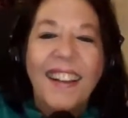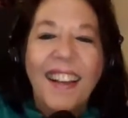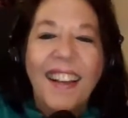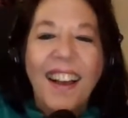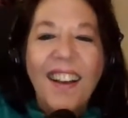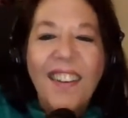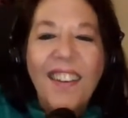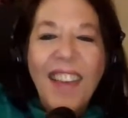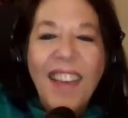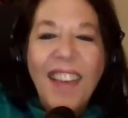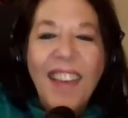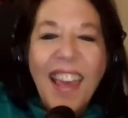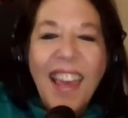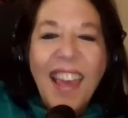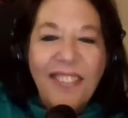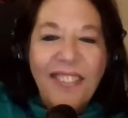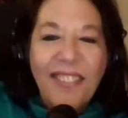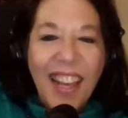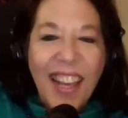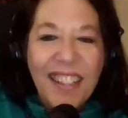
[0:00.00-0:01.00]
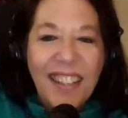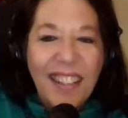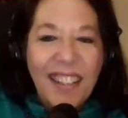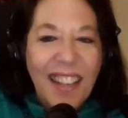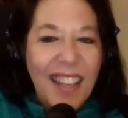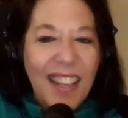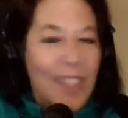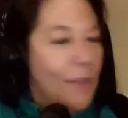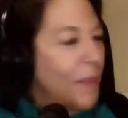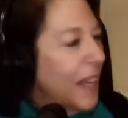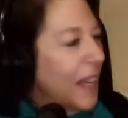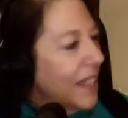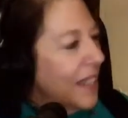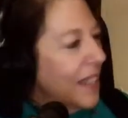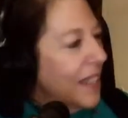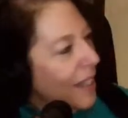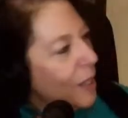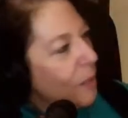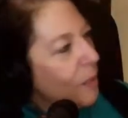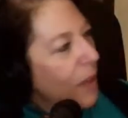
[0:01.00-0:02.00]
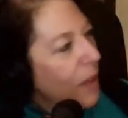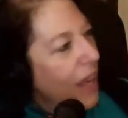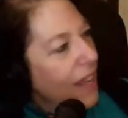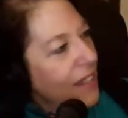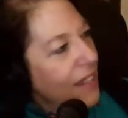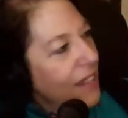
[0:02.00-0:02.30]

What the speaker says: Oh yeah, Flat Jill has a backstage pass